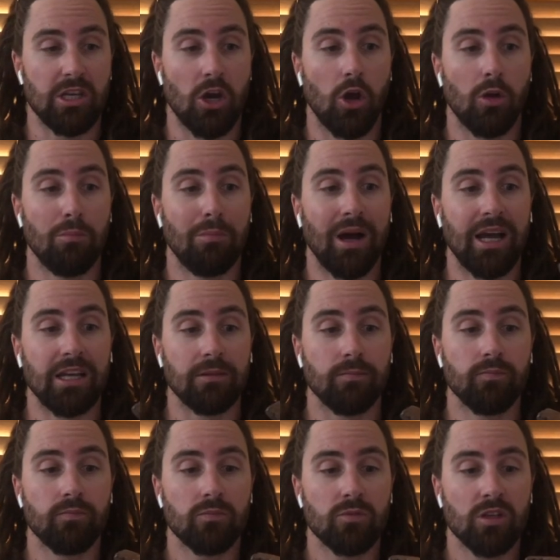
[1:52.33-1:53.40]
homemade.
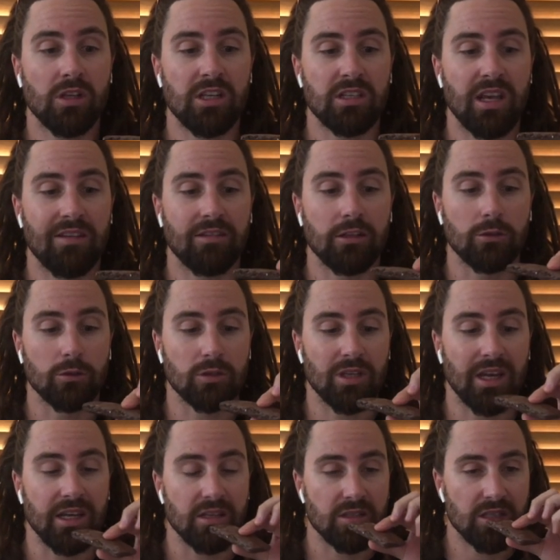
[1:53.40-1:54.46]
So let's have a little
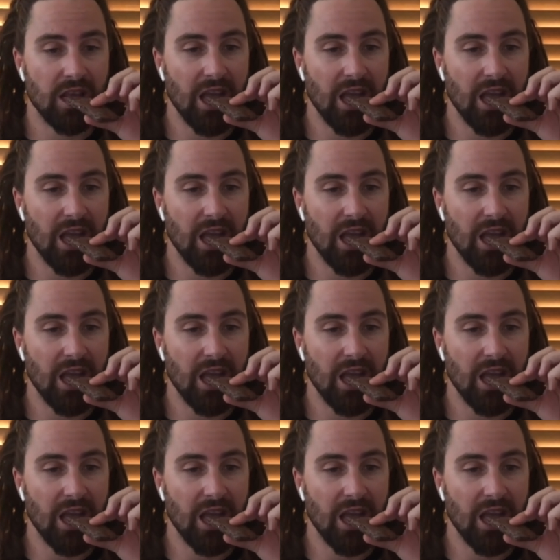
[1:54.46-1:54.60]
taste.